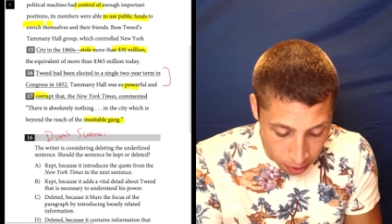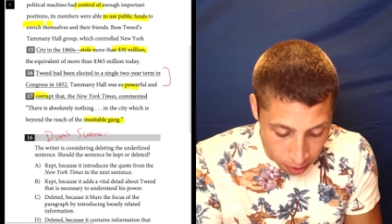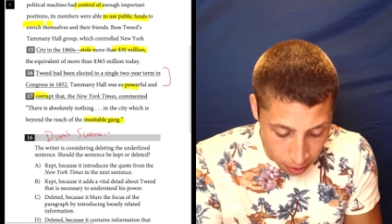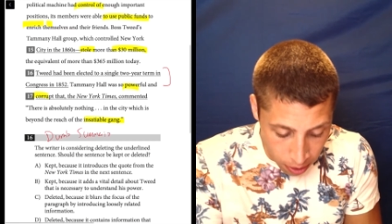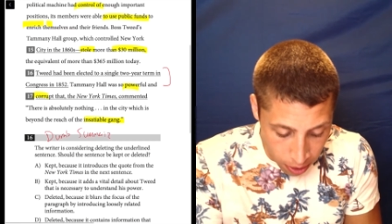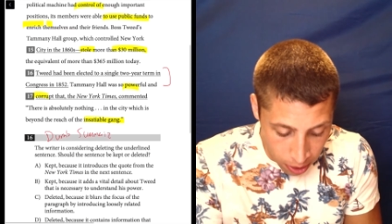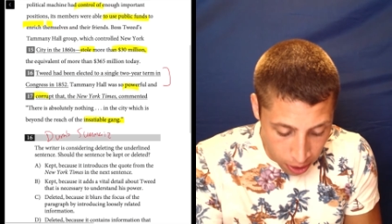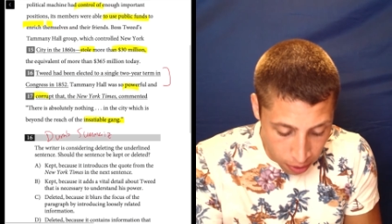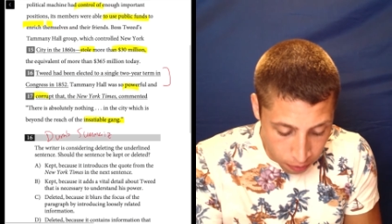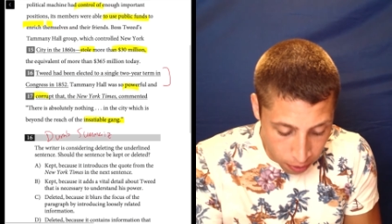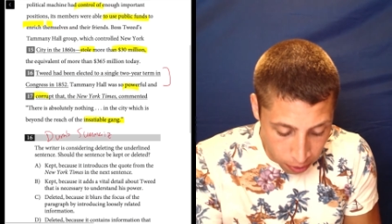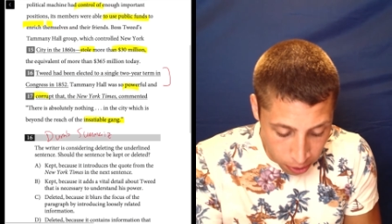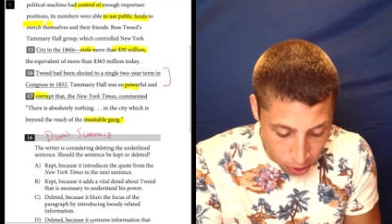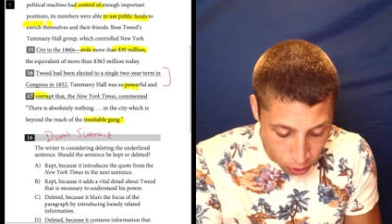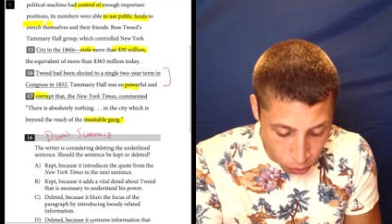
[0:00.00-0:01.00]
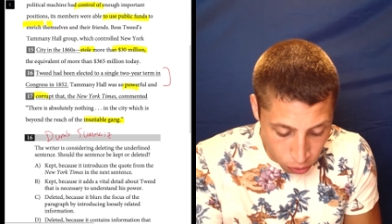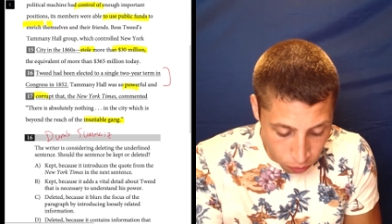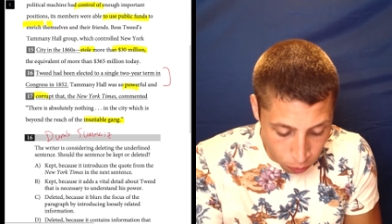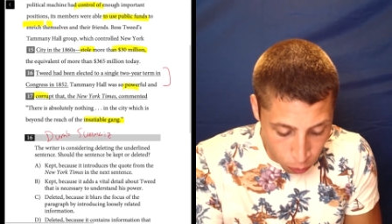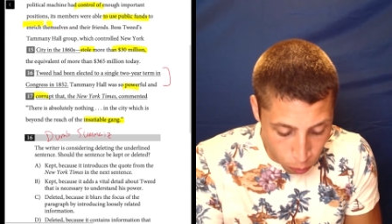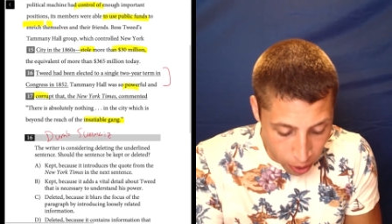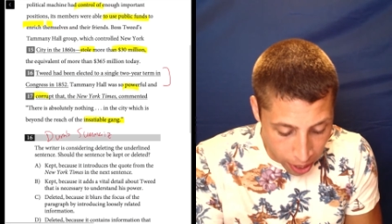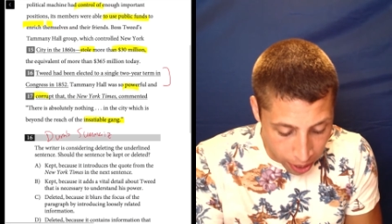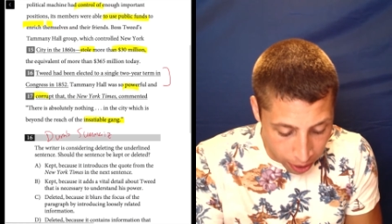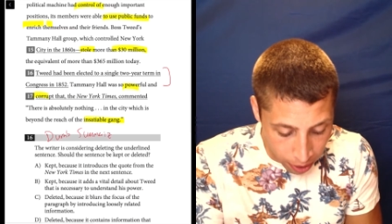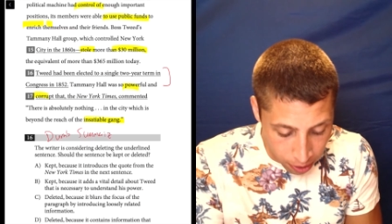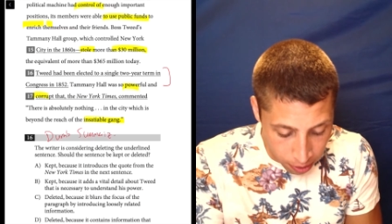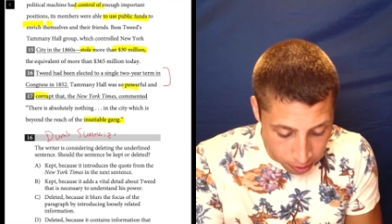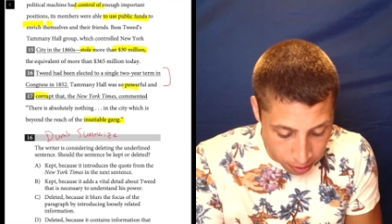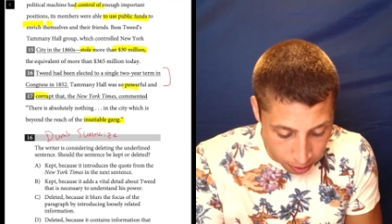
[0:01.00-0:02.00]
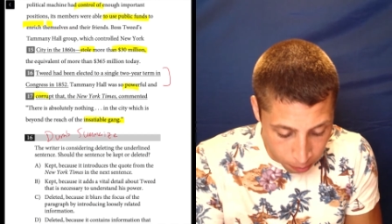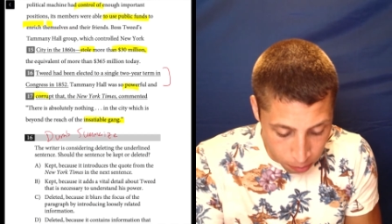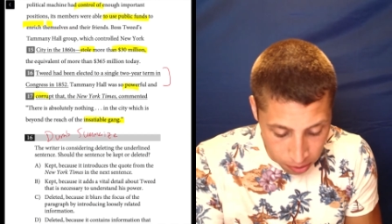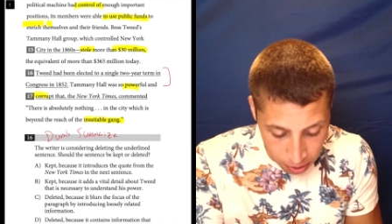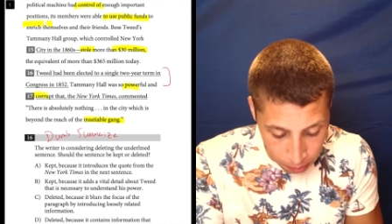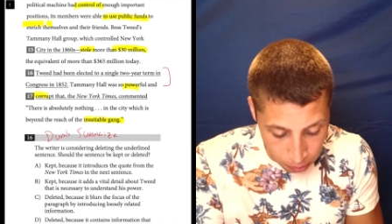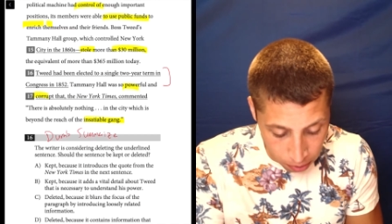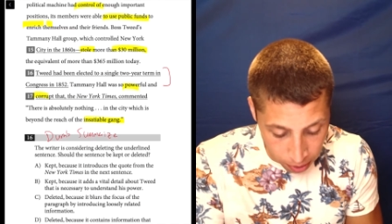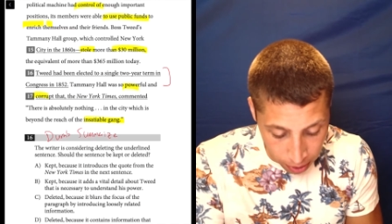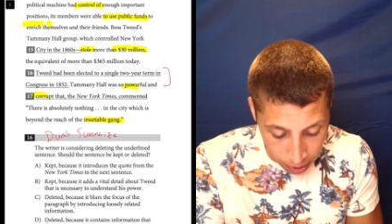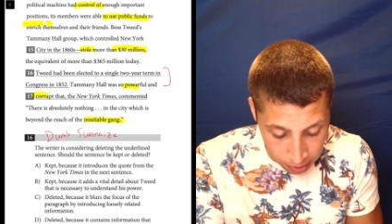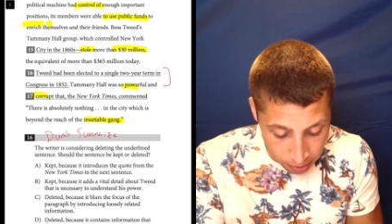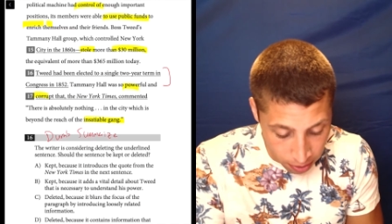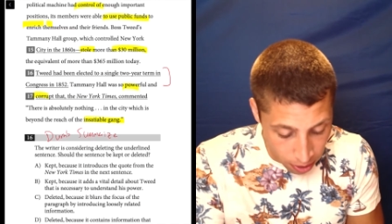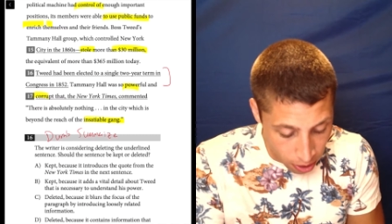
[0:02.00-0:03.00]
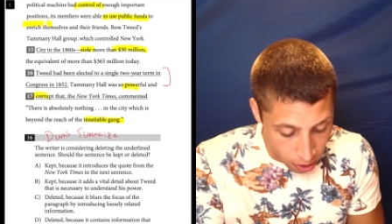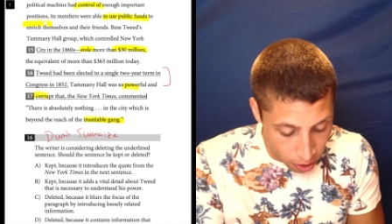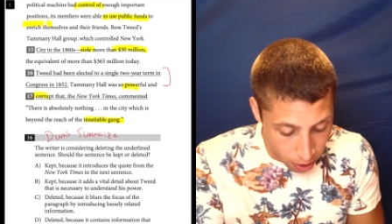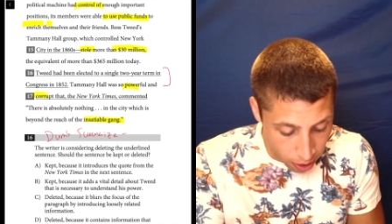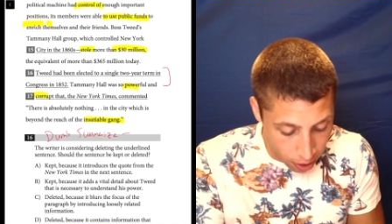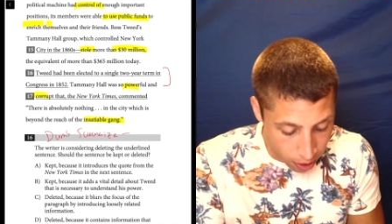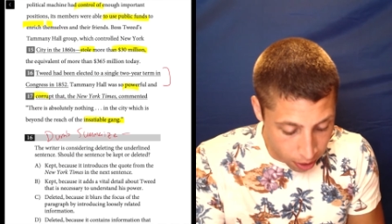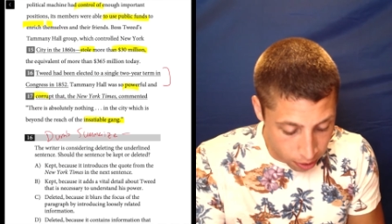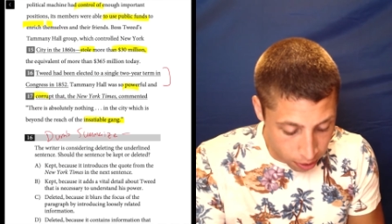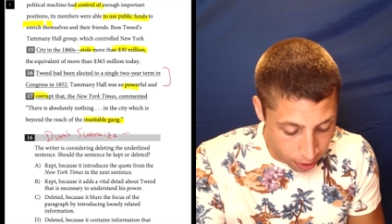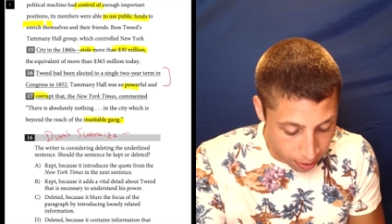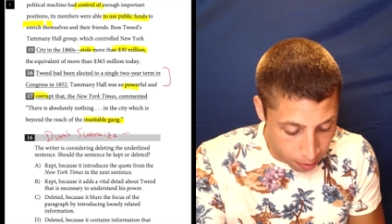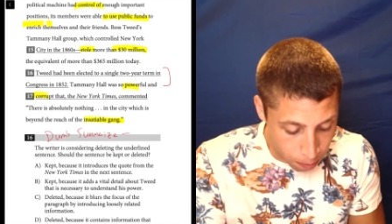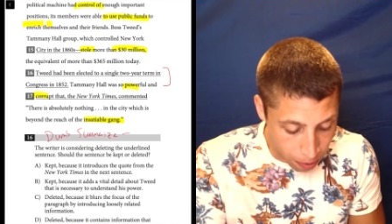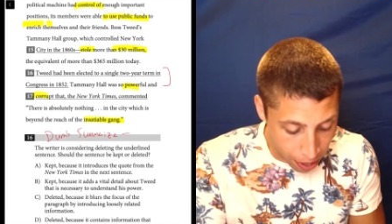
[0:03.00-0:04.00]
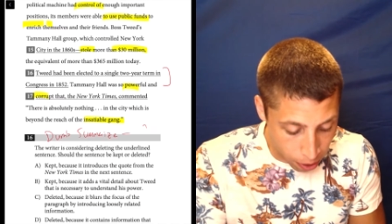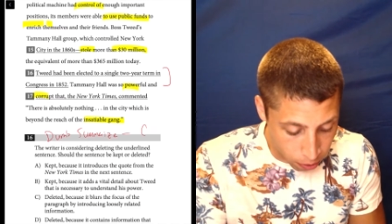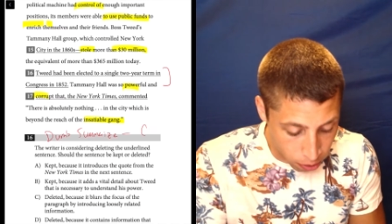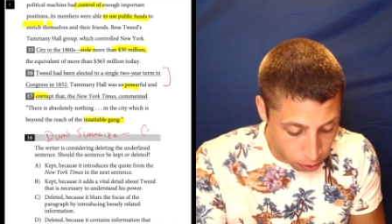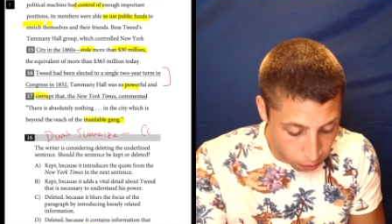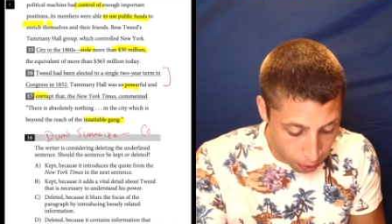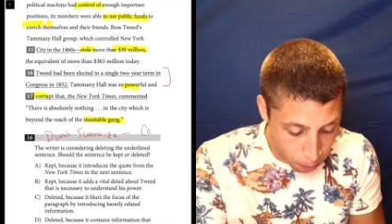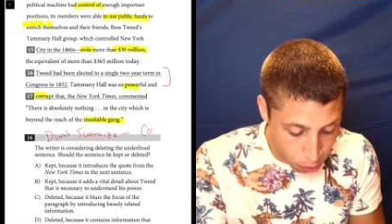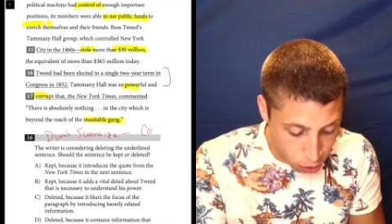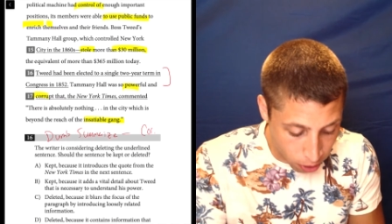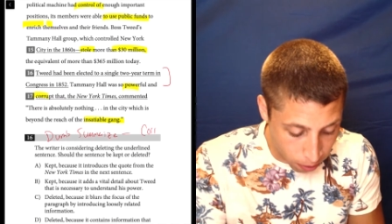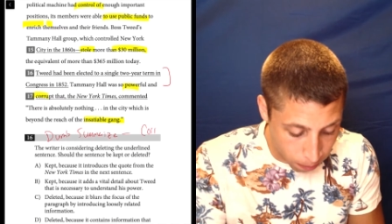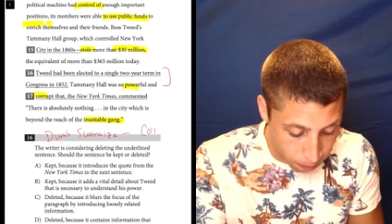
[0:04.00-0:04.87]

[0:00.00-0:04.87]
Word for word: in a very useful way. Dumb summarize. Uh, it's about corruption.